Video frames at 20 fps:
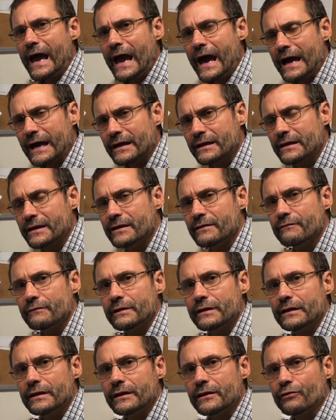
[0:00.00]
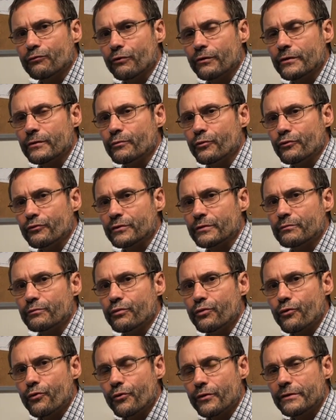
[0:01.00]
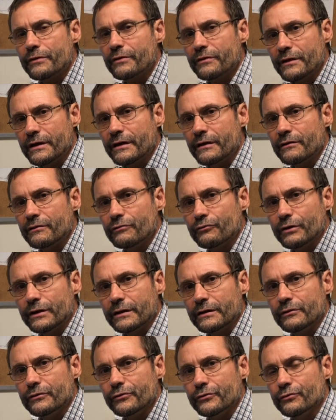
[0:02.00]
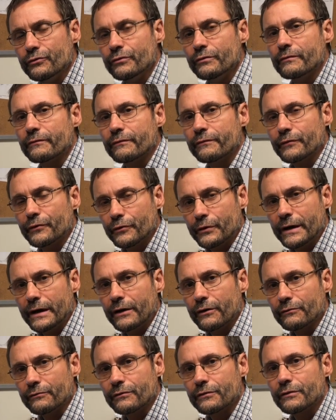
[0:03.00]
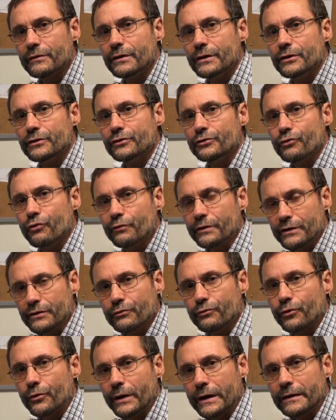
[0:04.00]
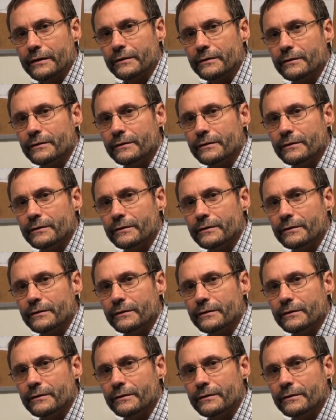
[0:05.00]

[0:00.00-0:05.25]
Activity is one of the most important things you can do for your health. Don't ignore it.